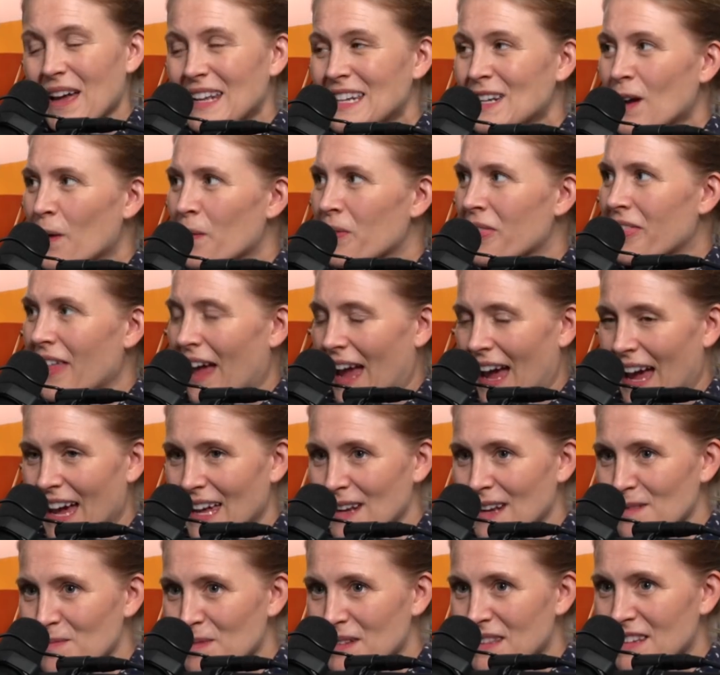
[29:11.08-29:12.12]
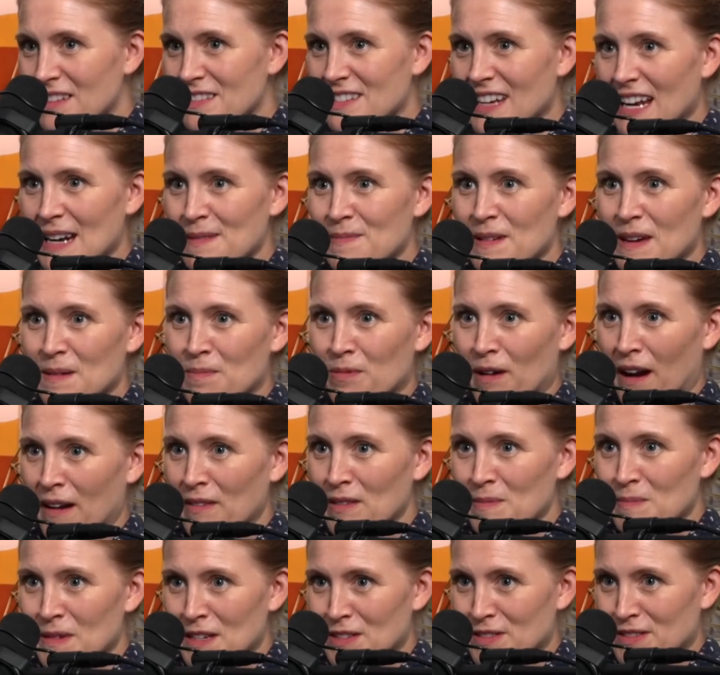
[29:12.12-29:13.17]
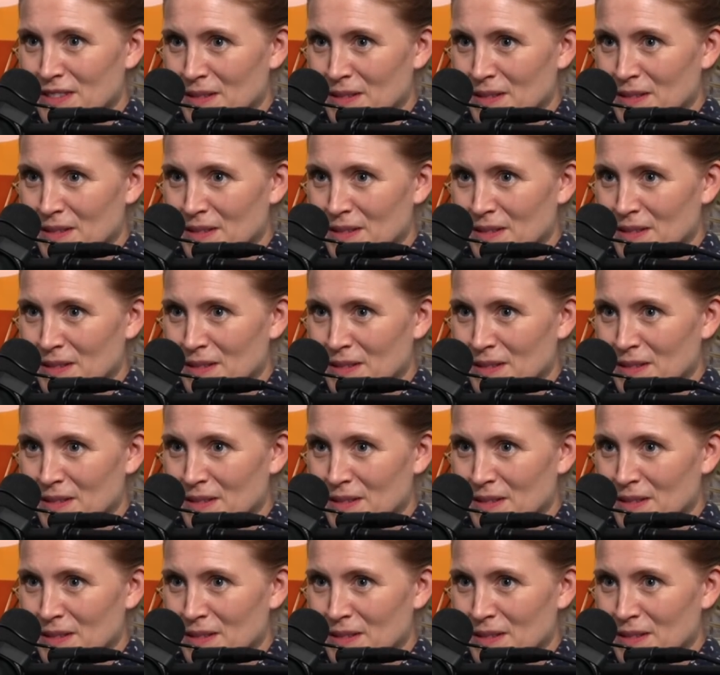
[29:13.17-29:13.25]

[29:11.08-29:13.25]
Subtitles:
Well, I know that, but there's got to be a private beach